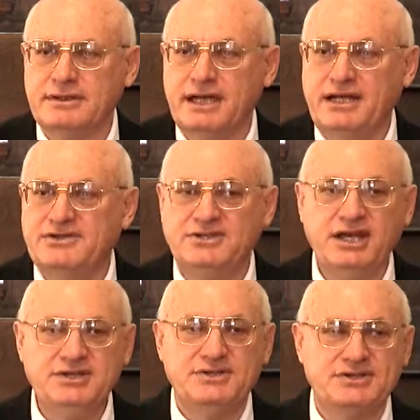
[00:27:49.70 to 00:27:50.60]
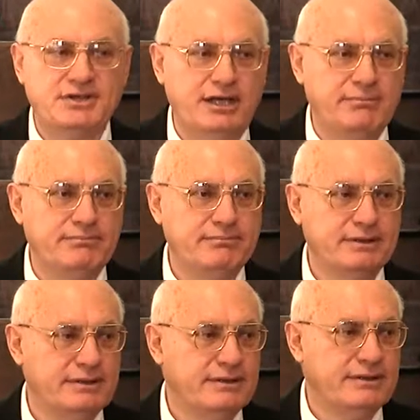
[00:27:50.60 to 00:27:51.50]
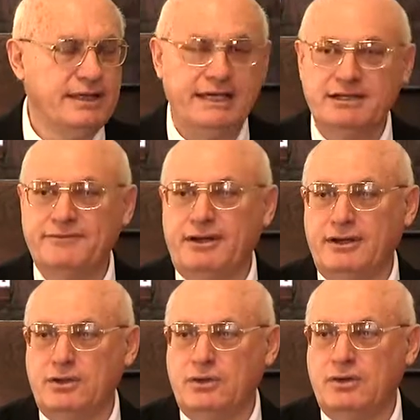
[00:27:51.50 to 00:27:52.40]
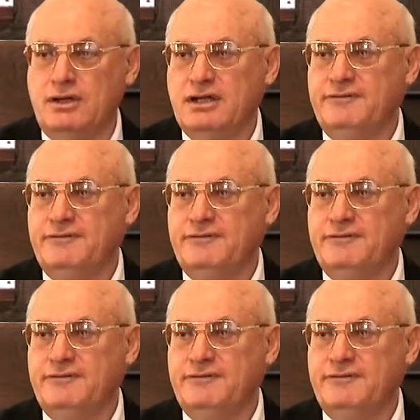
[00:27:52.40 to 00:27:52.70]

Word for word: and teachest him out of thy law.